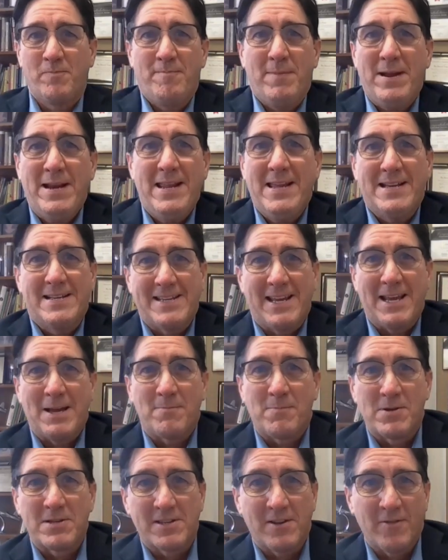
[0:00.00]
many
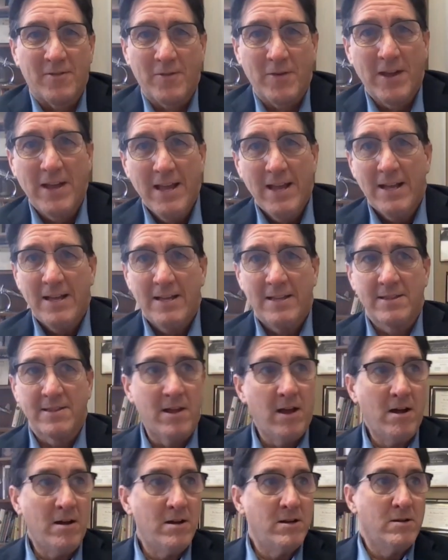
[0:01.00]
examples of
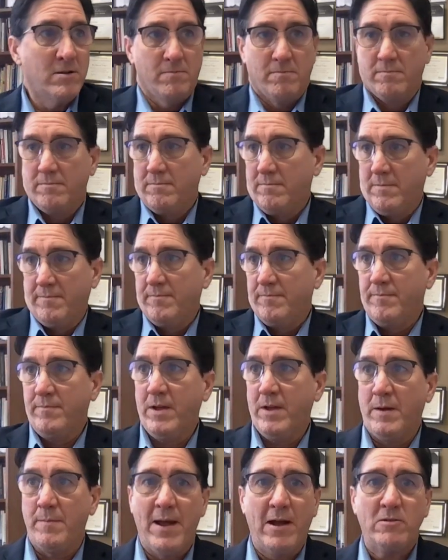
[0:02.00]
long
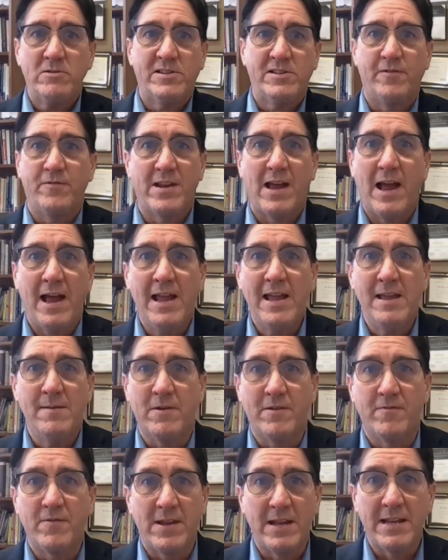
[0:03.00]
amounts of time
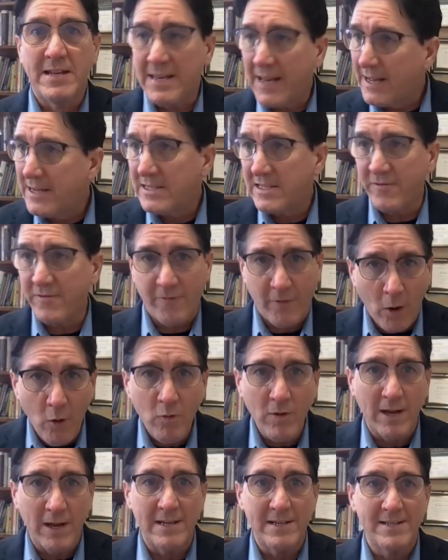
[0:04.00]
of intense
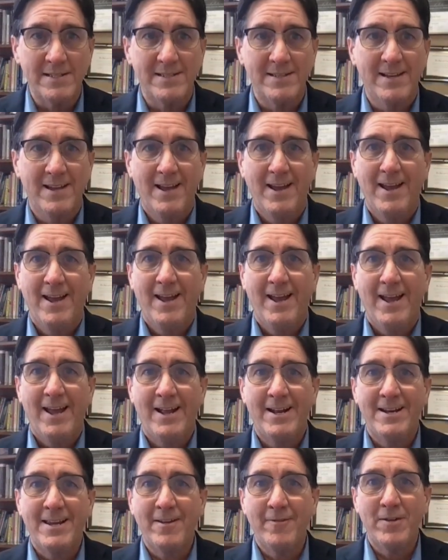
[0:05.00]
focus
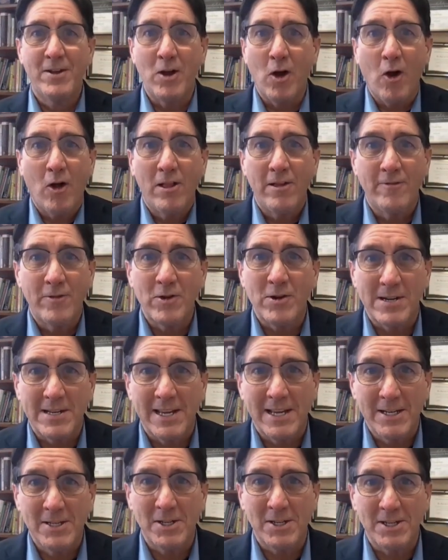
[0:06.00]
and giving all of your
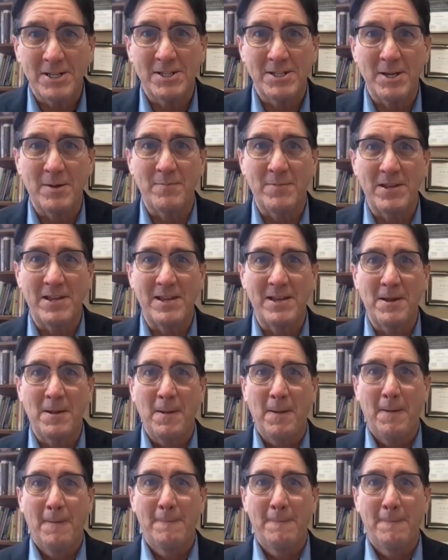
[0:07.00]
attention to something.